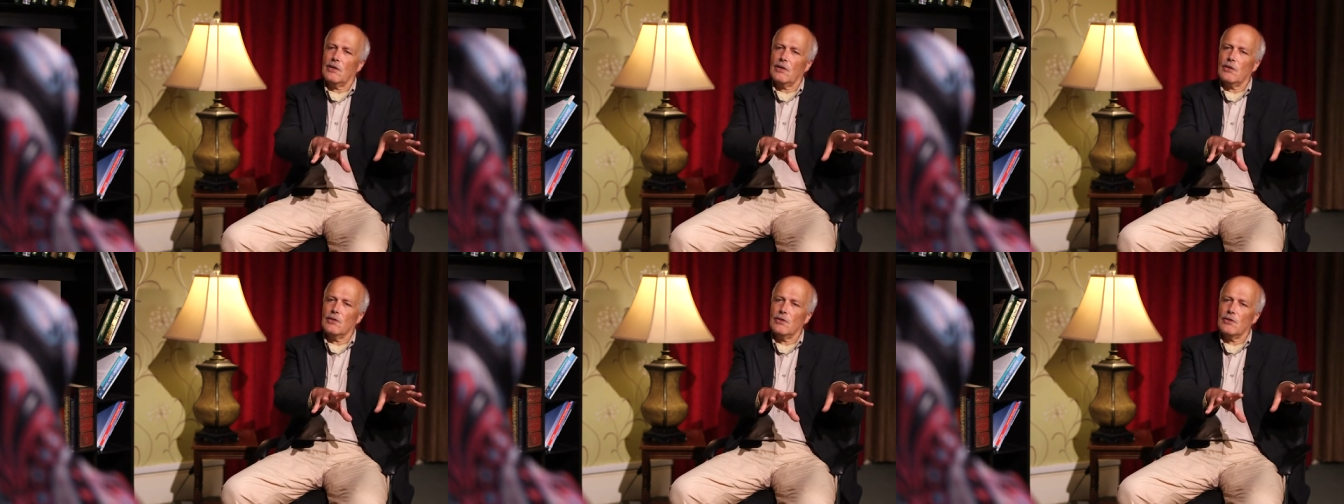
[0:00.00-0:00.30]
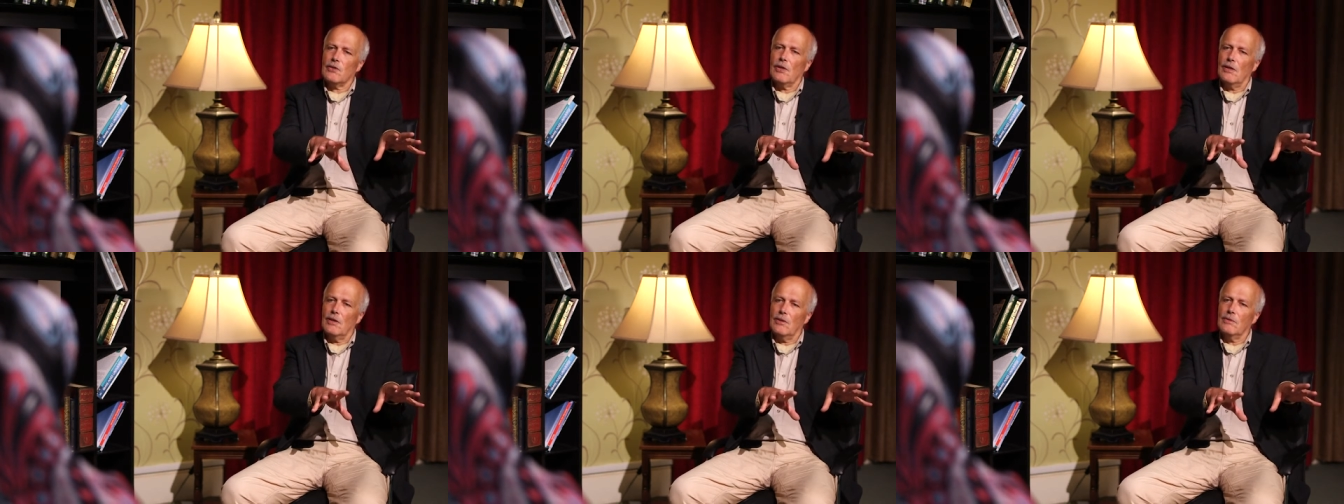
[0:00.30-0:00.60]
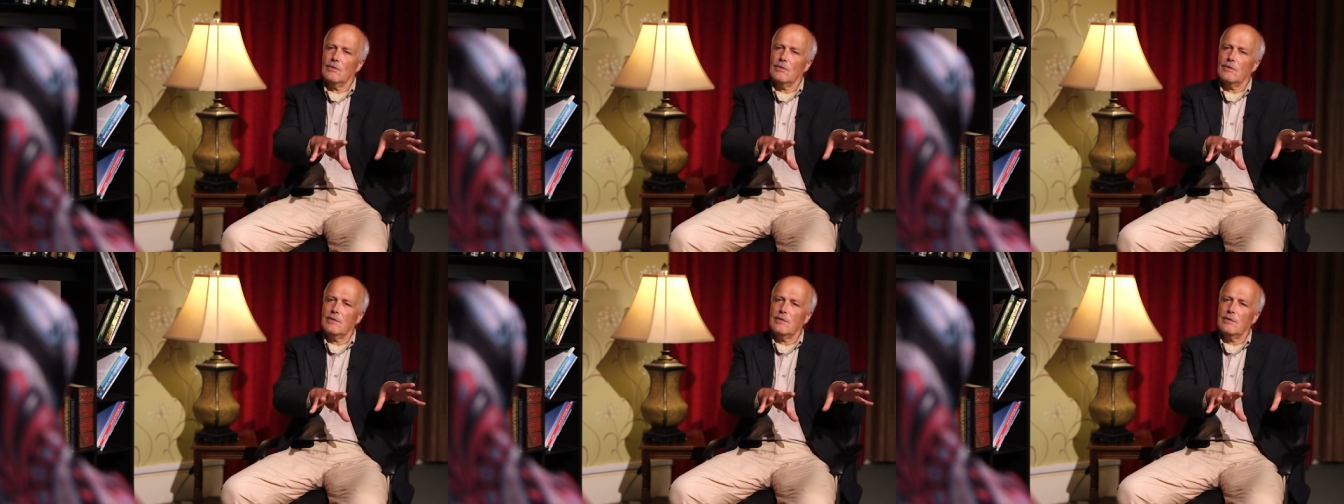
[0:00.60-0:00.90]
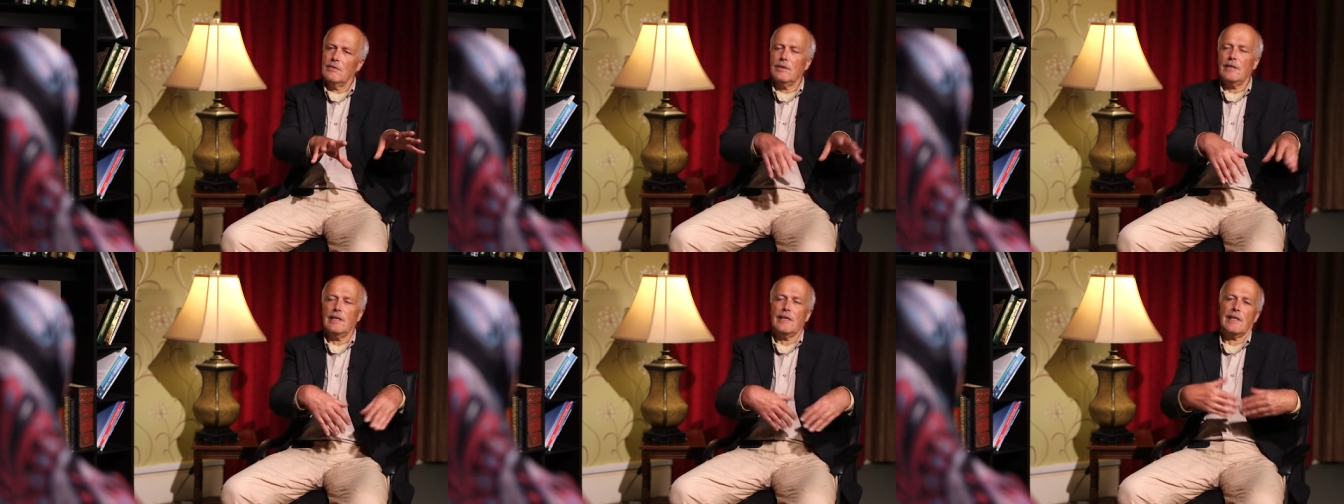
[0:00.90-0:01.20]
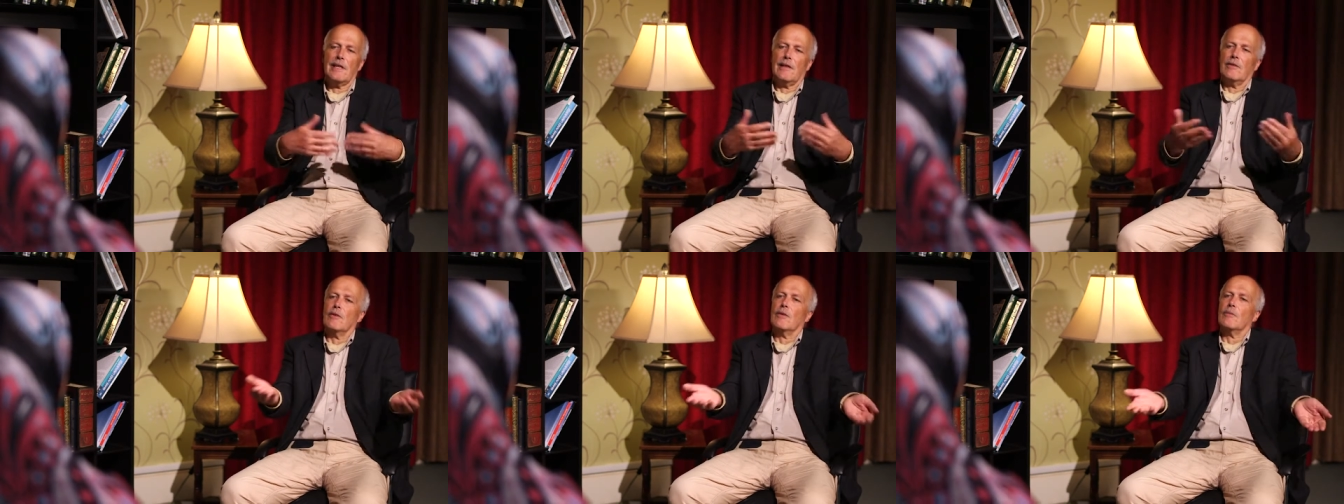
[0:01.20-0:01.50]
controlled. They
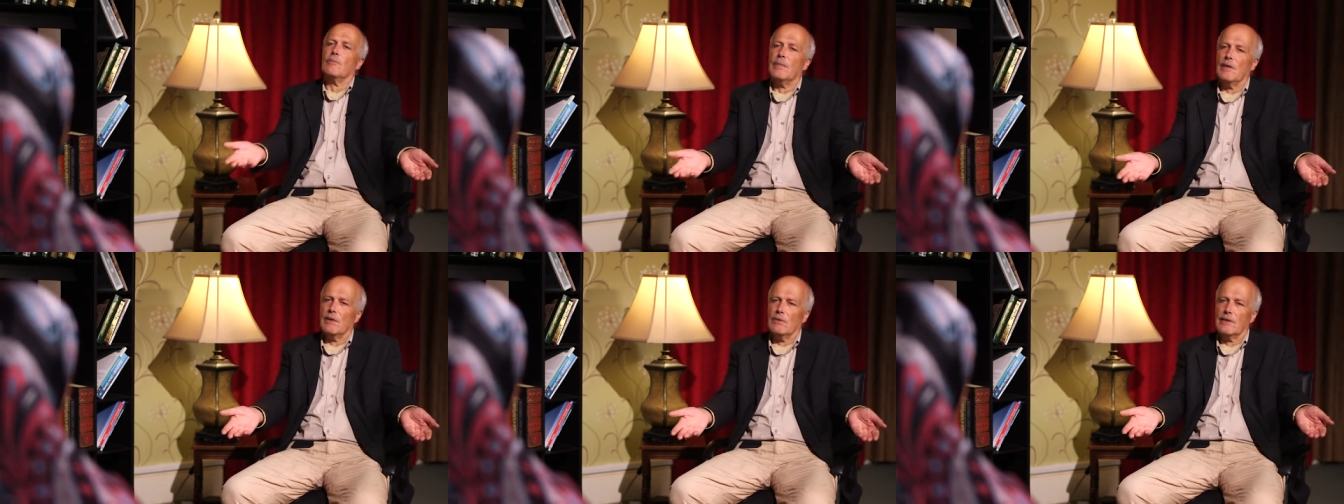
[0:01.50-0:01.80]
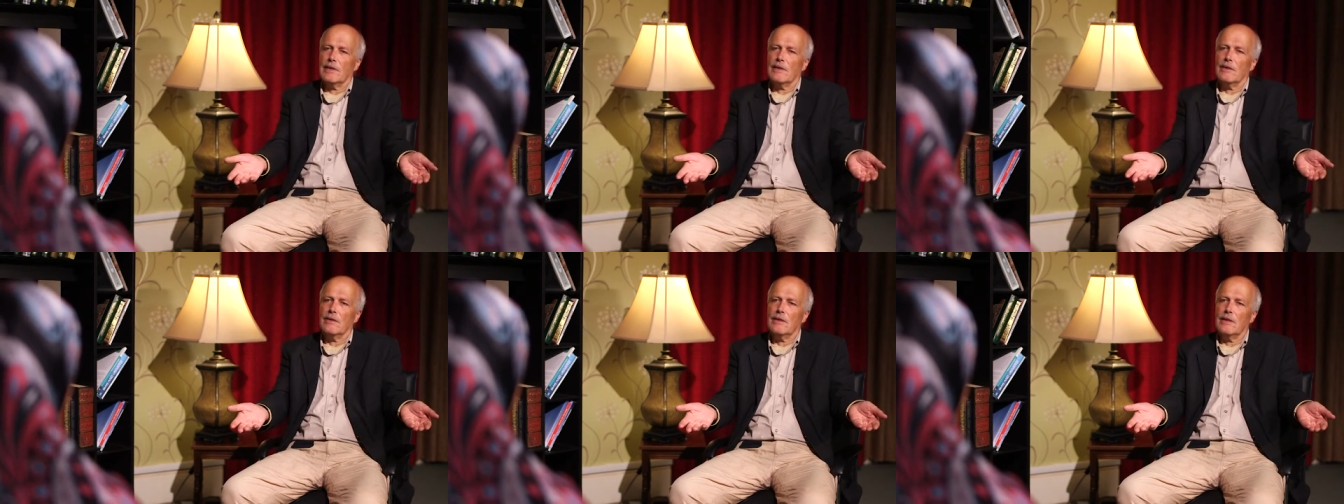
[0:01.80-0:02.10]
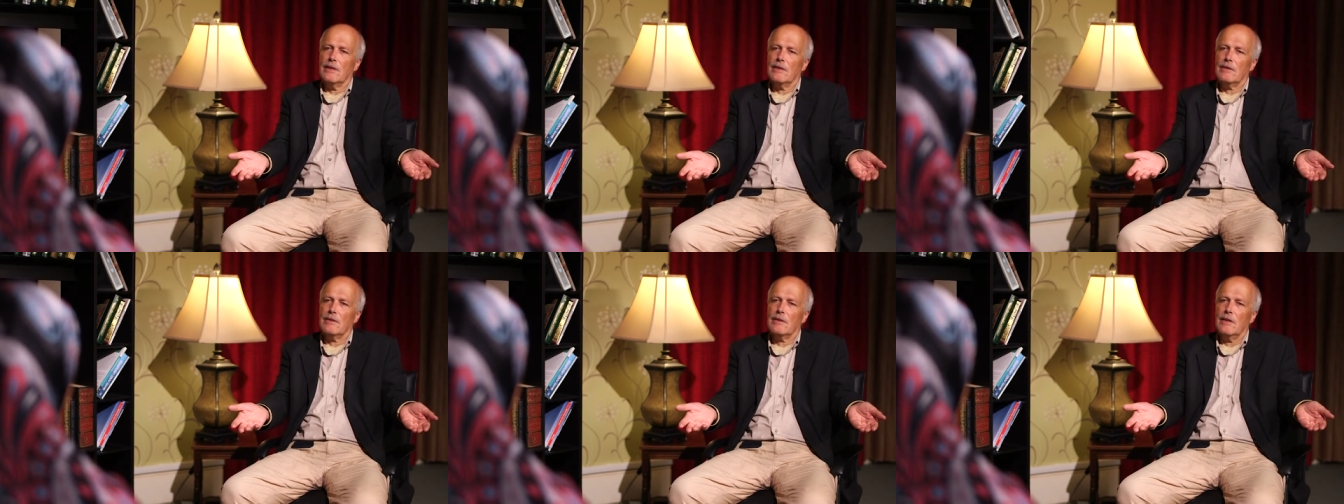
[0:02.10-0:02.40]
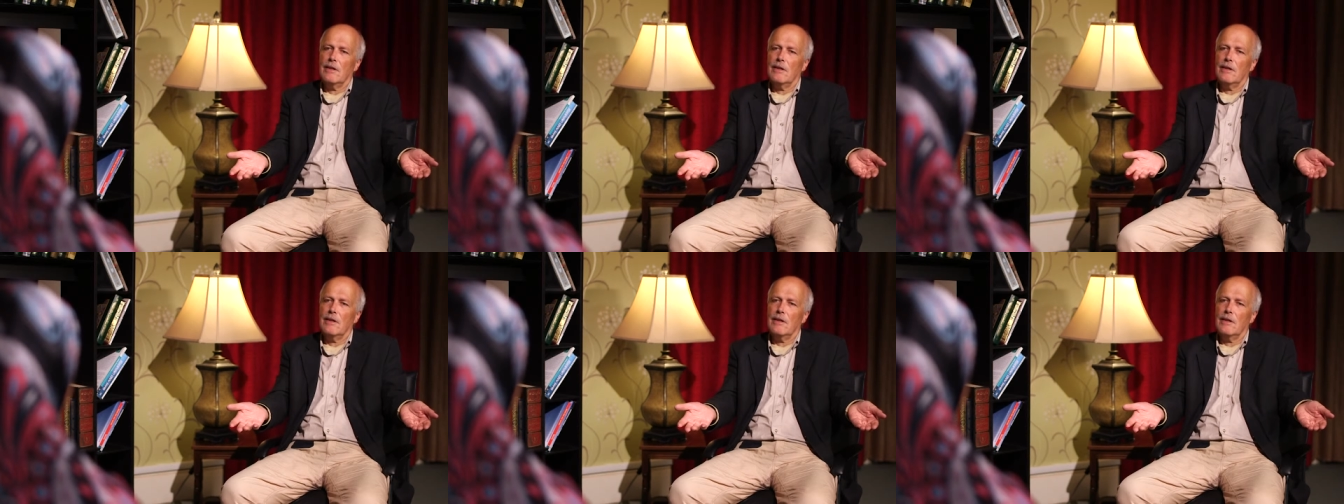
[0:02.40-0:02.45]
carry on building on it.